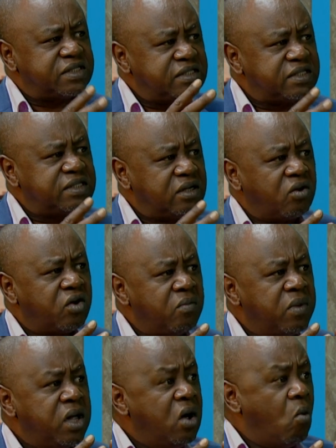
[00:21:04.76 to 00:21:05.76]
in this
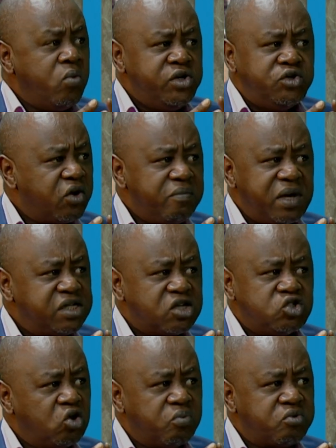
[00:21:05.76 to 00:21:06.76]
economy, we don't measure
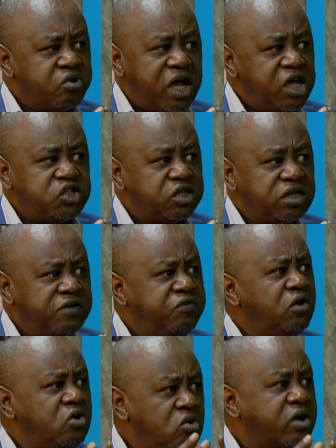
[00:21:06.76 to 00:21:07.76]
job creation. If
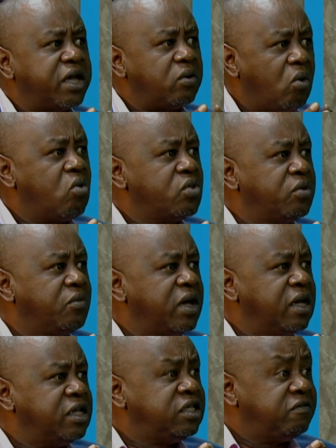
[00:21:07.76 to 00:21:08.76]
you look at all
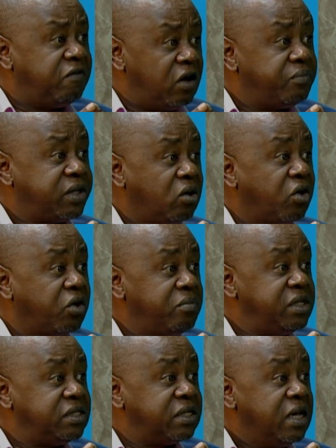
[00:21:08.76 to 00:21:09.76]
the developed
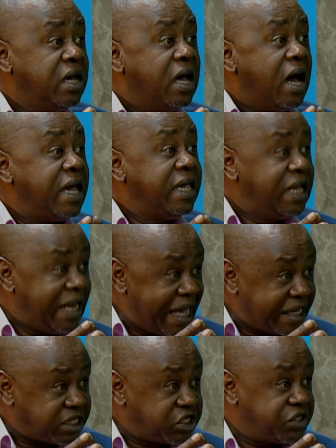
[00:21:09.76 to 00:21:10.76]
economies,
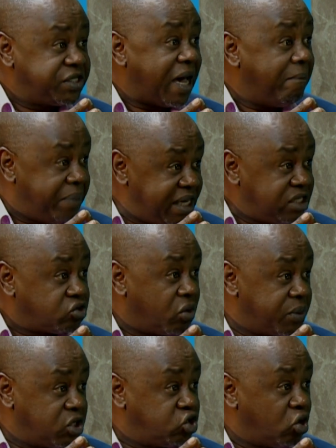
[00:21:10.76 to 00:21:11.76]
elections are based
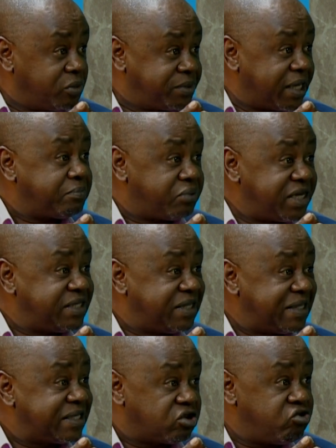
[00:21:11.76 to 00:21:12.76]
on the jobs that
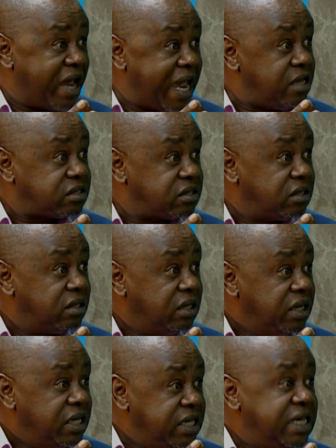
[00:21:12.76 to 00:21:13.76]
presidents create.
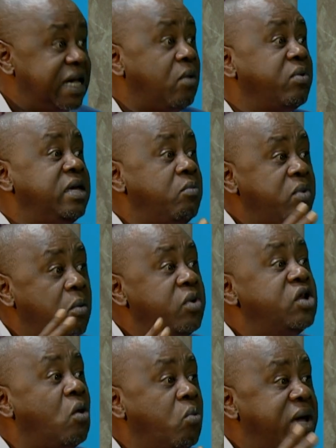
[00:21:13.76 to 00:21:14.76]
Here we
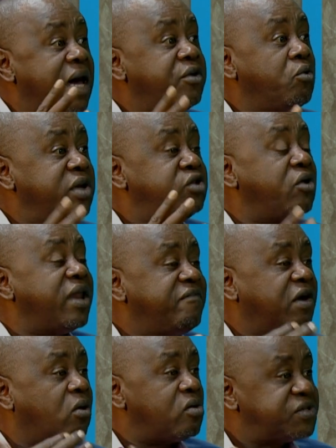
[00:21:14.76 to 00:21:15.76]
don't
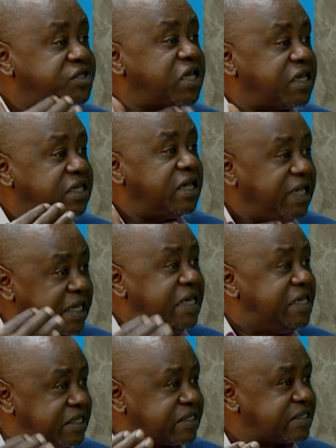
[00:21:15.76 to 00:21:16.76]
have a constant
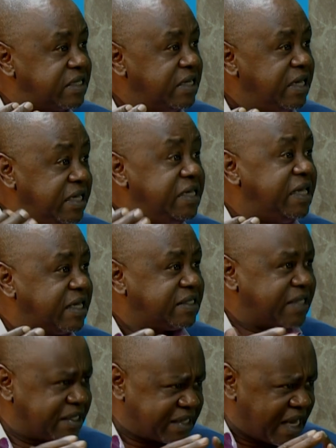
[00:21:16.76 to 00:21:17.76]
index
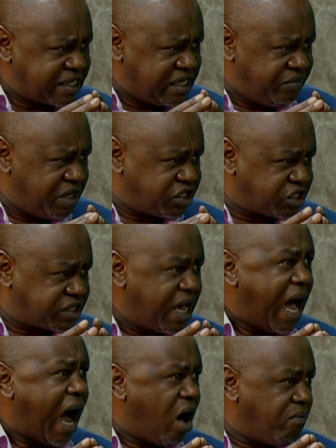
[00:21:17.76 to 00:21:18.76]
that actually measures
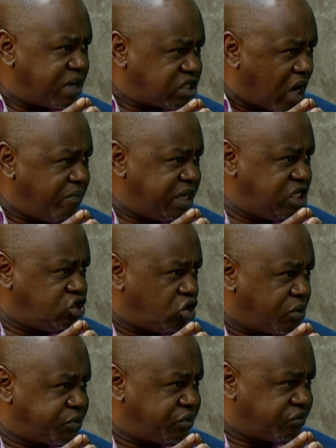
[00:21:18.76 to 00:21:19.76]
how many jobs